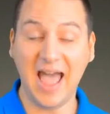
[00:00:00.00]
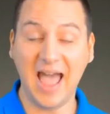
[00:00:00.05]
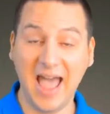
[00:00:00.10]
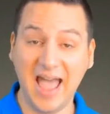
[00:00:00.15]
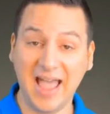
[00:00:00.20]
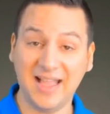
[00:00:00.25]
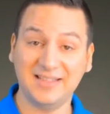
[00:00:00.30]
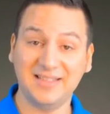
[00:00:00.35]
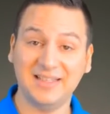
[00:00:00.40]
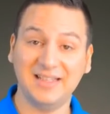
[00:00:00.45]

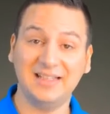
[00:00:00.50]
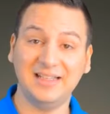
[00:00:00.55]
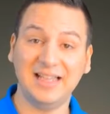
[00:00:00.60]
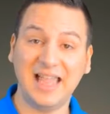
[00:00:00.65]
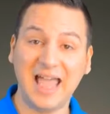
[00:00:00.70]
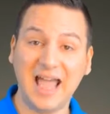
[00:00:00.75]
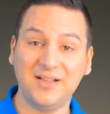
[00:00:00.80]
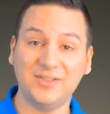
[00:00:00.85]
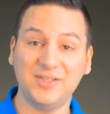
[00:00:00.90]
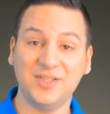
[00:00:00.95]
And it
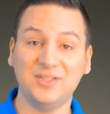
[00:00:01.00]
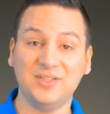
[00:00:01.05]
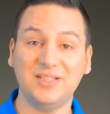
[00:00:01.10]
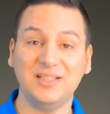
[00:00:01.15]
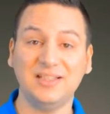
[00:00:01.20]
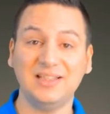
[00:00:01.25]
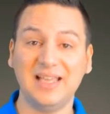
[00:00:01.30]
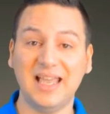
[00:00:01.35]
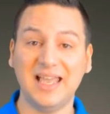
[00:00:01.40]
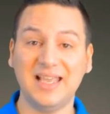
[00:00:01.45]
allows you
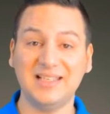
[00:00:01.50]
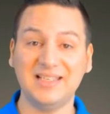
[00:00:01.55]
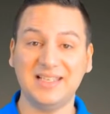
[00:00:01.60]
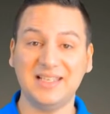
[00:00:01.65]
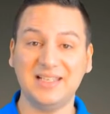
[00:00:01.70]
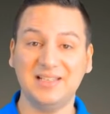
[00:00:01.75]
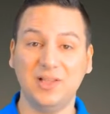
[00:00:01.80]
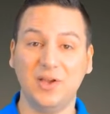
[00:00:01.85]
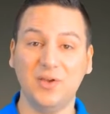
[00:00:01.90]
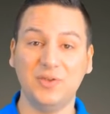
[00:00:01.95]
to
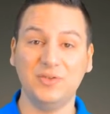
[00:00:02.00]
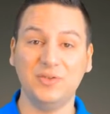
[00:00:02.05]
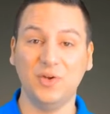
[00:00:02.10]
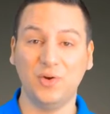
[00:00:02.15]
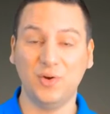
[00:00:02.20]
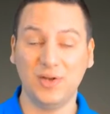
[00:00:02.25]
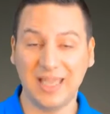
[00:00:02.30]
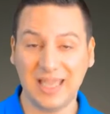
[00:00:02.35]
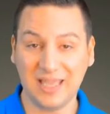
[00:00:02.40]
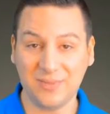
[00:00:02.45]
lazy load
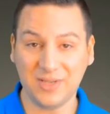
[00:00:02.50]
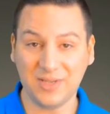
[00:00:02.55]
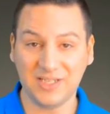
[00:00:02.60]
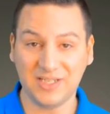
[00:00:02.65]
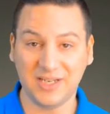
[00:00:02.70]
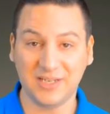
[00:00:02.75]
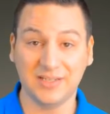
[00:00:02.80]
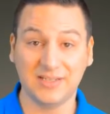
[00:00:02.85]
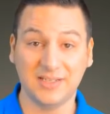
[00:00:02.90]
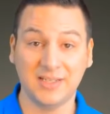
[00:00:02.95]
your
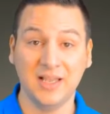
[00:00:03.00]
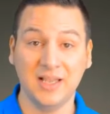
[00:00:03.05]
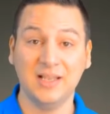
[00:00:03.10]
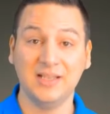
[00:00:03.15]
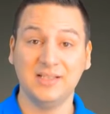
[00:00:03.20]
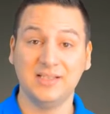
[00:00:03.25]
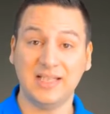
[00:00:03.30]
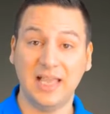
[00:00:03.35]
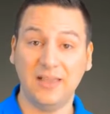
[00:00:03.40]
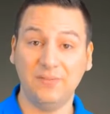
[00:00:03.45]
images,
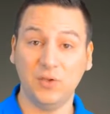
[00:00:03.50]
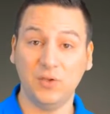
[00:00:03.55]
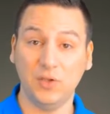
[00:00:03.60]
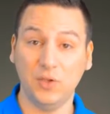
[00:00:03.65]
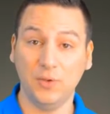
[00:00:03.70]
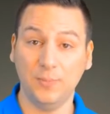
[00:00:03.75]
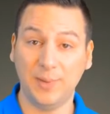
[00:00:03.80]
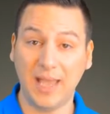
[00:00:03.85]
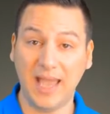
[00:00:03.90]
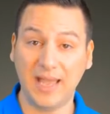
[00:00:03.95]
saving
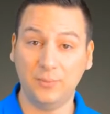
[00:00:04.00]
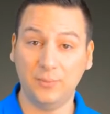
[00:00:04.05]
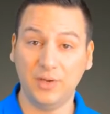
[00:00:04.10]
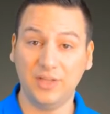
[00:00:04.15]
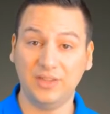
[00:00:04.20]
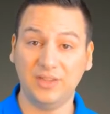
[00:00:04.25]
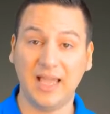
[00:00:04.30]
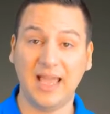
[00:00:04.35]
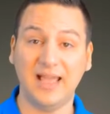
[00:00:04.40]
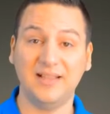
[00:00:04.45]
you
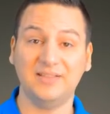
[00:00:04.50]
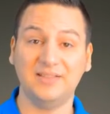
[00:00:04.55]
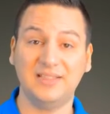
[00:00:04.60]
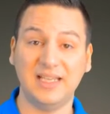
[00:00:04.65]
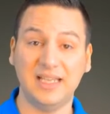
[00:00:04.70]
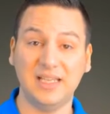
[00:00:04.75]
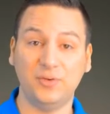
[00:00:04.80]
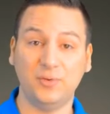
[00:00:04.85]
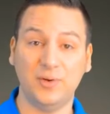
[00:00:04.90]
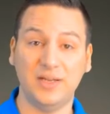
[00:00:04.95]
bandwidth and
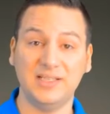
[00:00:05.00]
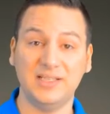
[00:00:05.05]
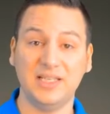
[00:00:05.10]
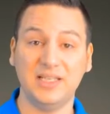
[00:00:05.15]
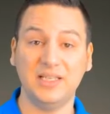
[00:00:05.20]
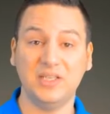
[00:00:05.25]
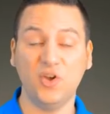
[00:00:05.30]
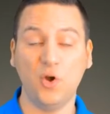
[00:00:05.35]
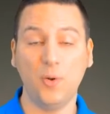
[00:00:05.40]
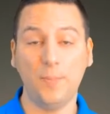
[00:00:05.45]

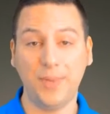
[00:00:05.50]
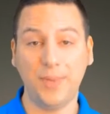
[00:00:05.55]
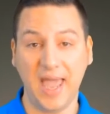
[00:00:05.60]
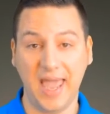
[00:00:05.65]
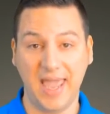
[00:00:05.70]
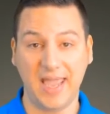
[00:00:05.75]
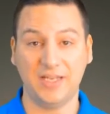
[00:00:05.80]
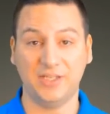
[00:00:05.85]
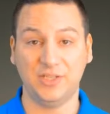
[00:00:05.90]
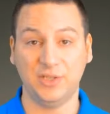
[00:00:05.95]
decreasing your
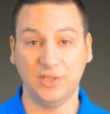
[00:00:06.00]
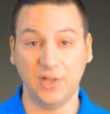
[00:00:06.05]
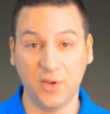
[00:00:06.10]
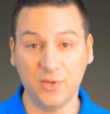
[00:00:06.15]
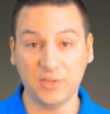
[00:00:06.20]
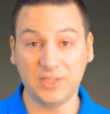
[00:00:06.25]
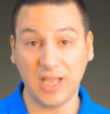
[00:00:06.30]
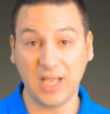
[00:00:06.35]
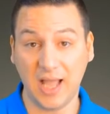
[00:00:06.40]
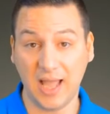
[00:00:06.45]
page
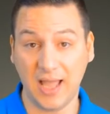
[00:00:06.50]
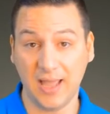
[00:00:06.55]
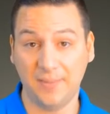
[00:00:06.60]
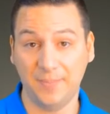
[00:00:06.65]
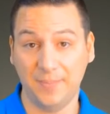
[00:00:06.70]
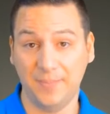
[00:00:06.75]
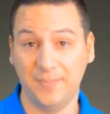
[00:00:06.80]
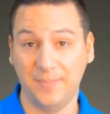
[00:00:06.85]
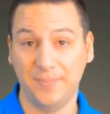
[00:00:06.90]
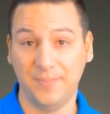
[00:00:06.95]
load
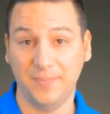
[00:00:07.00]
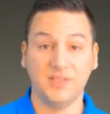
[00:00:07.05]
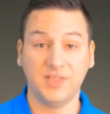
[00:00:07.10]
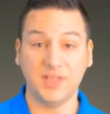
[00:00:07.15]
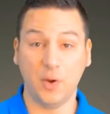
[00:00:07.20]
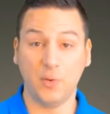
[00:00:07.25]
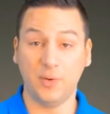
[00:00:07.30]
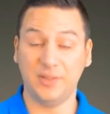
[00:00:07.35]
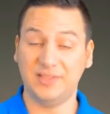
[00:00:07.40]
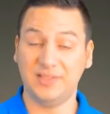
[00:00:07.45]
time.
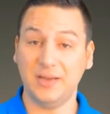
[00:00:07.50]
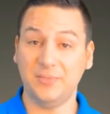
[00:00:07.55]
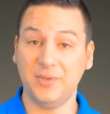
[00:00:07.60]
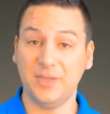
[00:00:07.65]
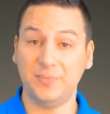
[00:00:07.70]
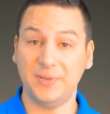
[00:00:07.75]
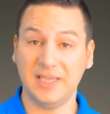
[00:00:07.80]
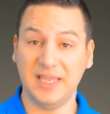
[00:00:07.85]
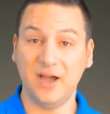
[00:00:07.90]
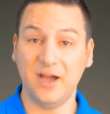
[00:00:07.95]
So with
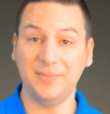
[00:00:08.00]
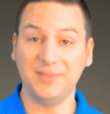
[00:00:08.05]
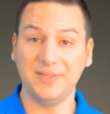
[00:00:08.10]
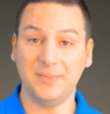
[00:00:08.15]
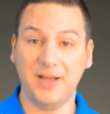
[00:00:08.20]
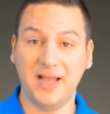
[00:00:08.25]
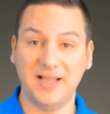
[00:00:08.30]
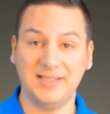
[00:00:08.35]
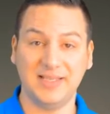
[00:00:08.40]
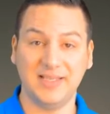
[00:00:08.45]
Wp
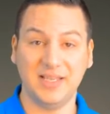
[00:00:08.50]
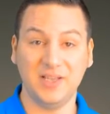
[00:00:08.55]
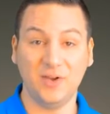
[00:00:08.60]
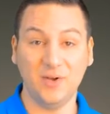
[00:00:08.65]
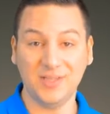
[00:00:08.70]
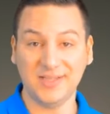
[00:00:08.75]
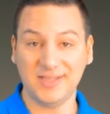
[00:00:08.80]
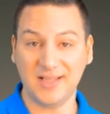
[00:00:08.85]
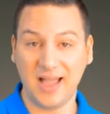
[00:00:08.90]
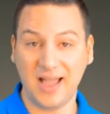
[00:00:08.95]
Optimiser,
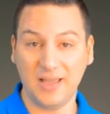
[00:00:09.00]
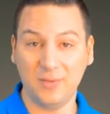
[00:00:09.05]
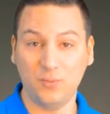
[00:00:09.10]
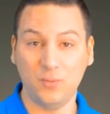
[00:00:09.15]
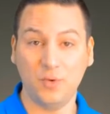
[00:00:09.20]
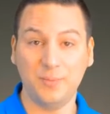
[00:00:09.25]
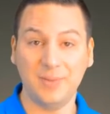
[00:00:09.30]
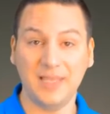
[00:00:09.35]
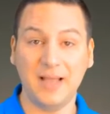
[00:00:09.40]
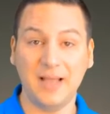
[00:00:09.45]
your site
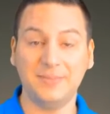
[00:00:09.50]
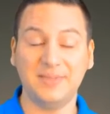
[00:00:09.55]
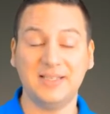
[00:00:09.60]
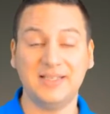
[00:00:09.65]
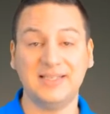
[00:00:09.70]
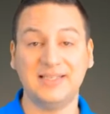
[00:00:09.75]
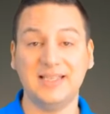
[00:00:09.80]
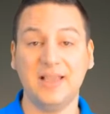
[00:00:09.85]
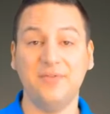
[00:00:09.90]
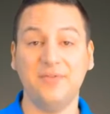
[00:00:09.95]
will be up to
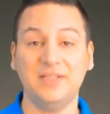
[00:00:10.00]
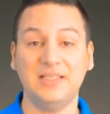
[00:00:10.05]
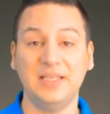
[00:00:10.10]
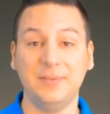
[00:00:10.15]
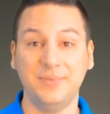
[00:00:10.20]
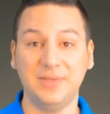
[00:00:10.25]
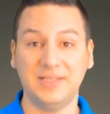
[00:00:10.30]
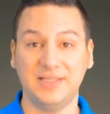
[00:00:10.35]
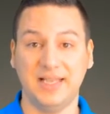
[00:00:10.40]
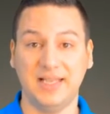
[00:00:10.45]

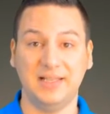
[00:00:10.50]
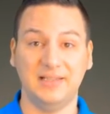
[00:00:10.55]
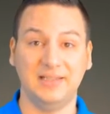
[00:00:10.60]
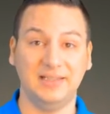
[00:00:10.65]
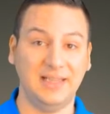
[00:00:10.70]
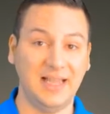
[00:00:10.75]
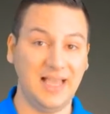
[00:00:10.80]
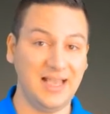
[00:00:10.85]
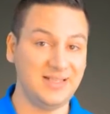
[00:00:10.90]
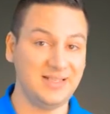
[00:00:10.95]
70%
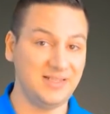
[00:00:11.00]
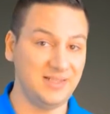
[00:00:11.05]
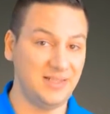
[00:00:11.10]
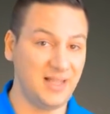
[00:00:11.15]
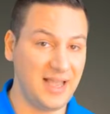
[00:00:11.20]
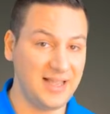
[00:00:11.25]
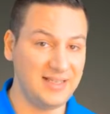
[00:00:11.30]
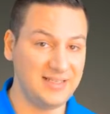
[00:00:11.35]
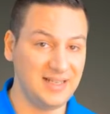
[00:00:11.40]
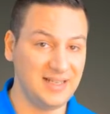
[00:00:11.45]
less
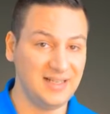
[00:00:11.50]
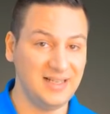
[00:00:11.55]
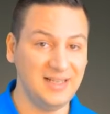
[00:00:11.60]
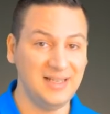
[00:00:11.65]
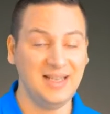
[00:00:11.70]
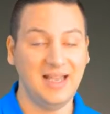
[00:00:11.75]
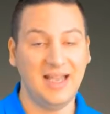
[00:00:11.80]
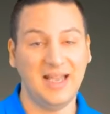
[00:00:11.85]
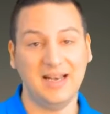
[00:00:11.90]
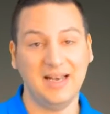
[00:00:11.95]
lighter
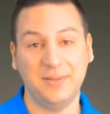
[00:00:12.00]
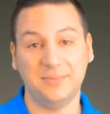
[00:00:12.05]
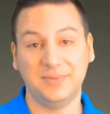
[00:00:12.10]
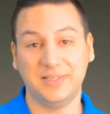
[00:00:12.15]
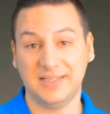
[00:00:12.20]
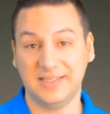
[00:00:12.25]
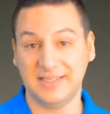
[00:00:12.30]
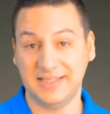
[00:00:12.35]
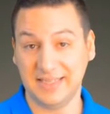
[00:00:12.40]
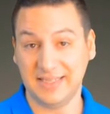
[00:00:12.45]
and up
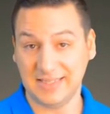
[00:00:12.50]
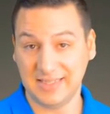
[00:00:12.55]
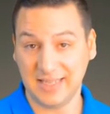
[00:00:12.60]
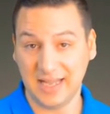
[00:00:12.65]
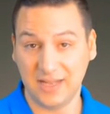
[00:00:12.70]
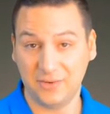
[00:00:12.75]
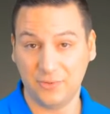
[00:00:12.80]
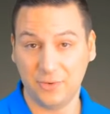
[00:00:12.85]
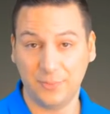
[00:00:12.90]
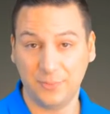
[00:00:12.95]
to
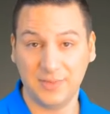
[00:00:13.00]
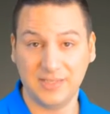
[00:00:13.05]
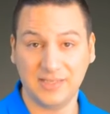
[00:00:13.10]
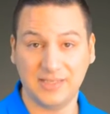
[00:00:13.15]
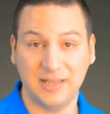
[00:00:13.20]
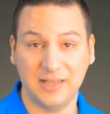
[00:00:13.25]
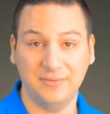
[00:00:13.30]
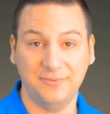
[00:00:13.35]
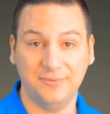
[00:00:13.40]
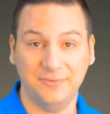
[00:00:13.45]

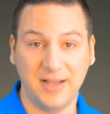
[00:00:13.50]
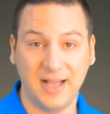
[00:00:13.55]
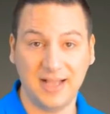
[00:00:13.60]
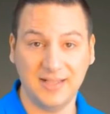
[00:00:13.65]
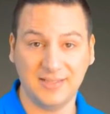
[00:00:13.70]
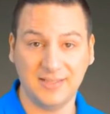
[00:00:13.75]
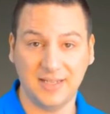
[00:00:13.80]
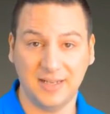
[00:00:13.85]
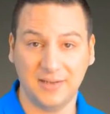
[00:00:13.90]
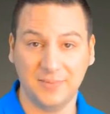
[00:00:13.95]
600%
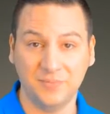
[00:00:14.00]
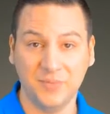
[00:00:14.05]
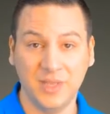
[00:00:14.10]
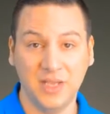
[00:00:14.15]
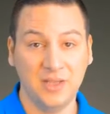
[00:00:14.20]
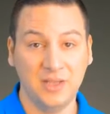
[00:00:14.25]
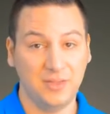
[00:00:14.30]
faster.